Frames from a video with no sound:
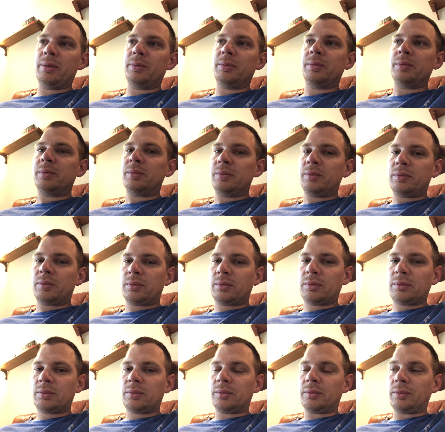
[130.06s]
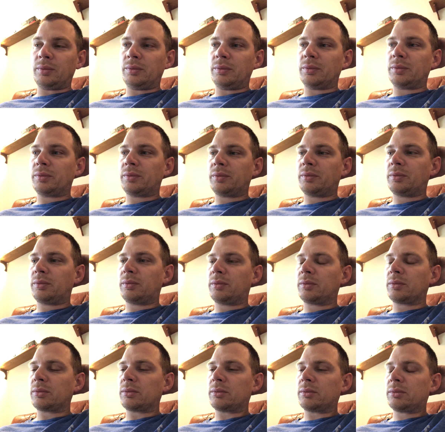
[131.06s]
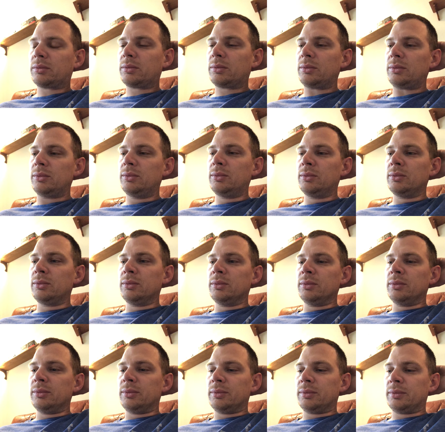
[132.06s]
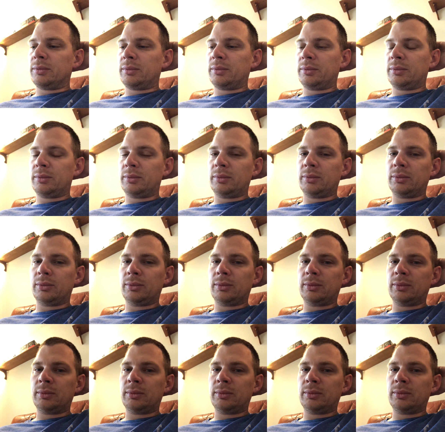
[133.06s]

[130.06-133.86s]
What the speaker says: Nobody speaks.